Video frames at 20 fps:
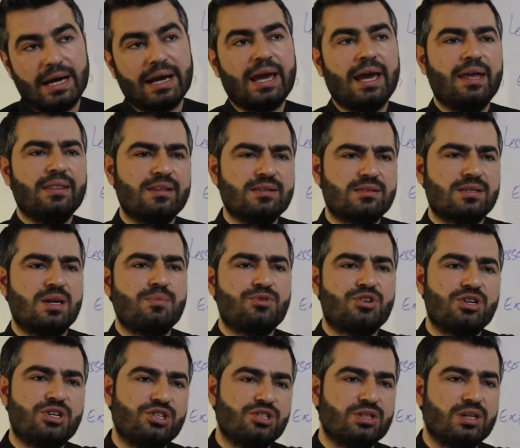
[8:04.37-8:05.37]
Again, the same
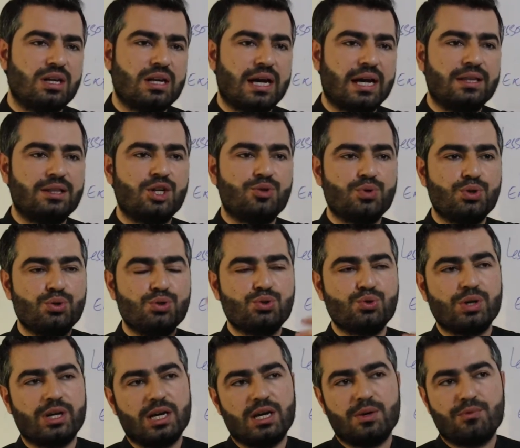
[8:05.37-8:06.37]
traditional line that we used
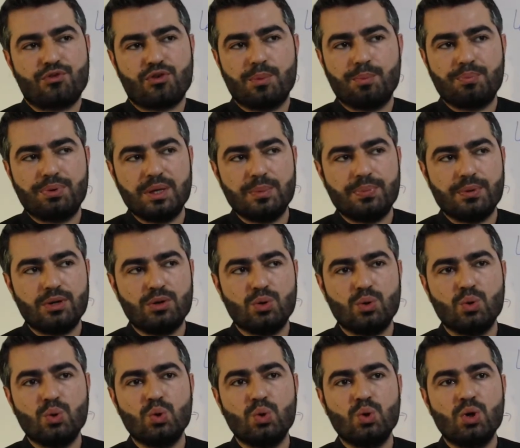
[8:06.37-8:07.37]
to hear from people
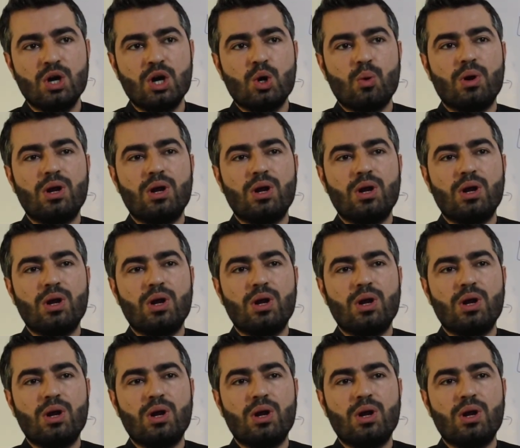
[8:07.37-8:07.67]
who